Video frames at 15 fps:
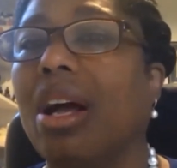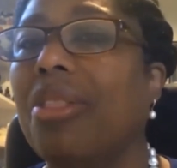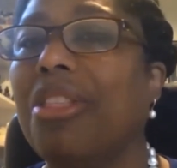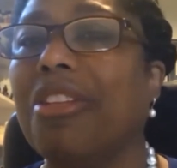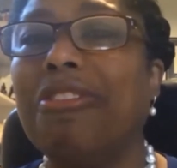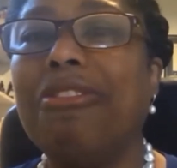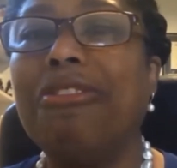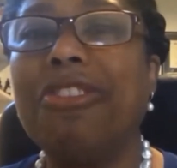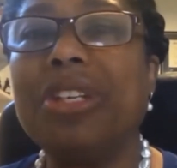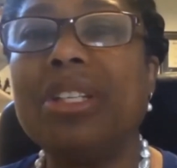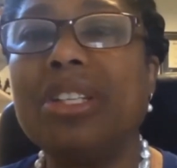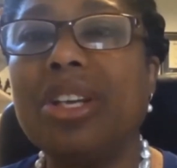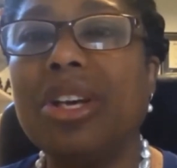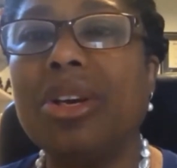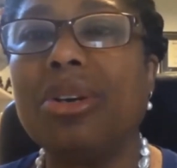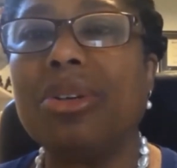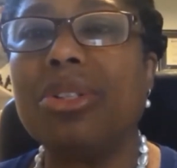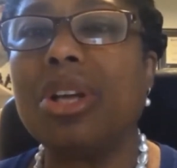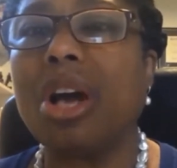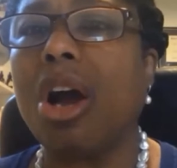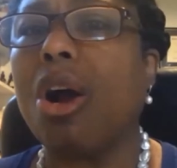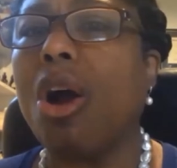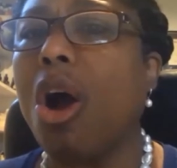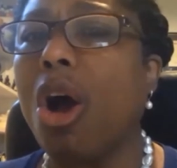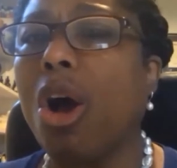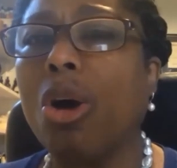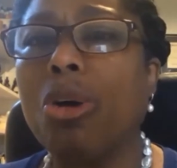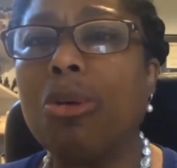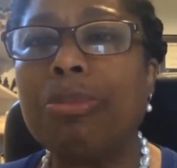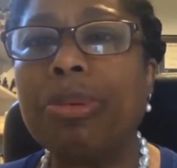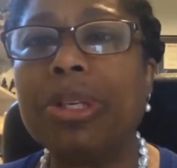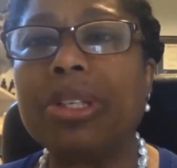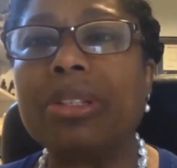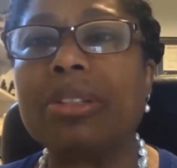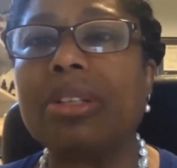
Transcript: The physios are open